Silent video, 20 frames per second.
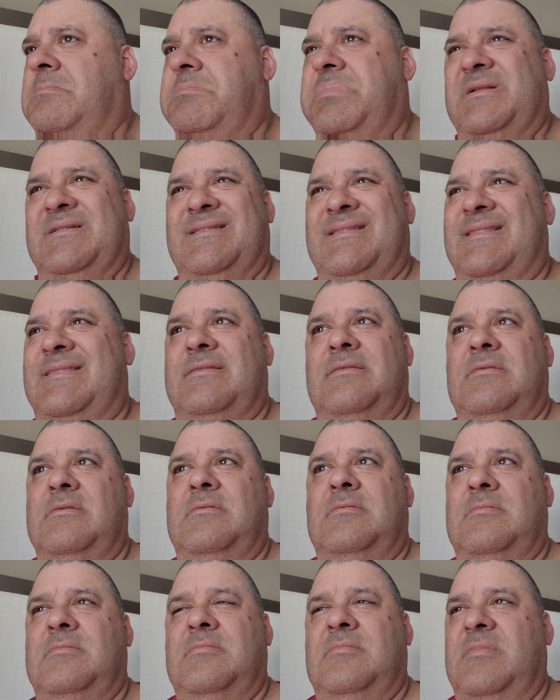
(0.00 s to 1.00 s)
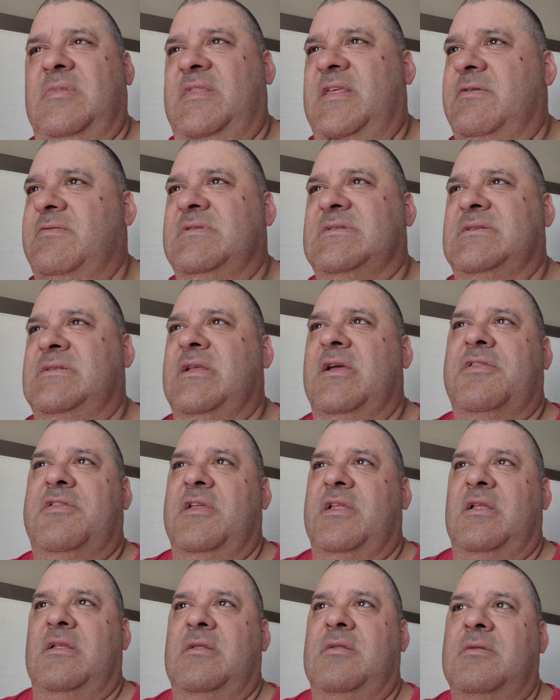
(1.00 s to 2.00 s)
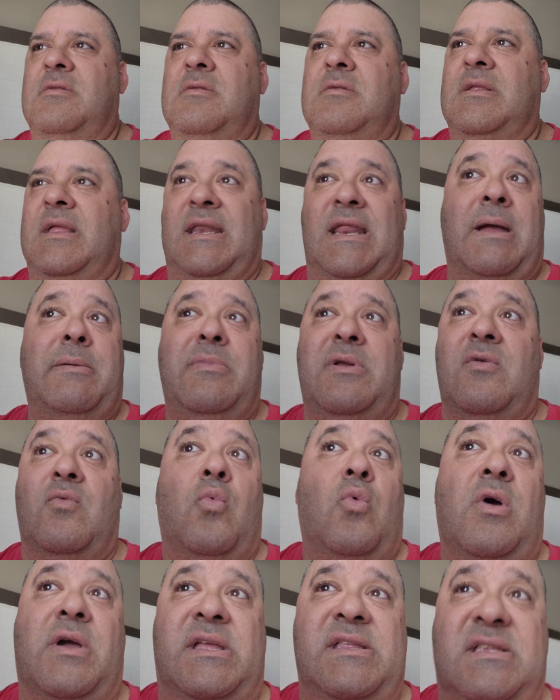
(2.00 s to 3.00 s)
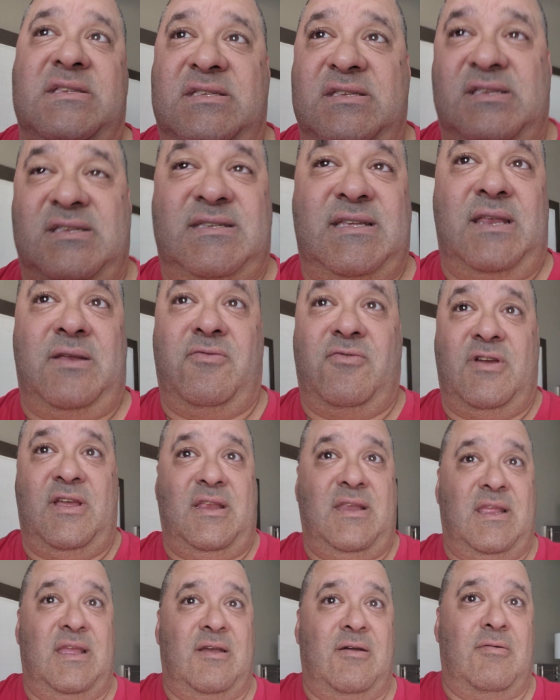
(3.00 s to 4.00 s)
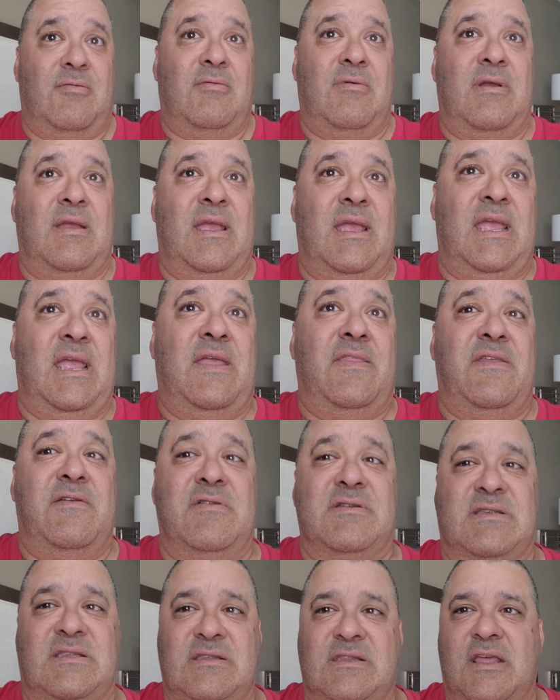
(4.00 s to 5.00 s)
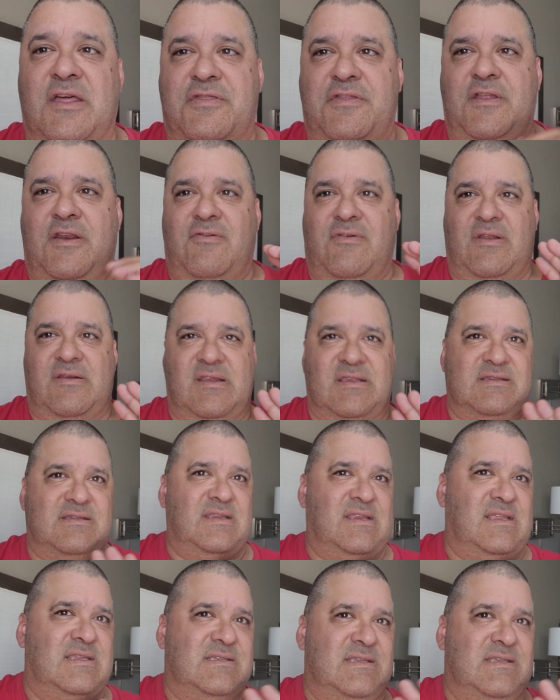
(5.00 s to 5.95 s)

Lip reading: But there is nothing, and I'm walking into the stadium right now, and there is nothing around the city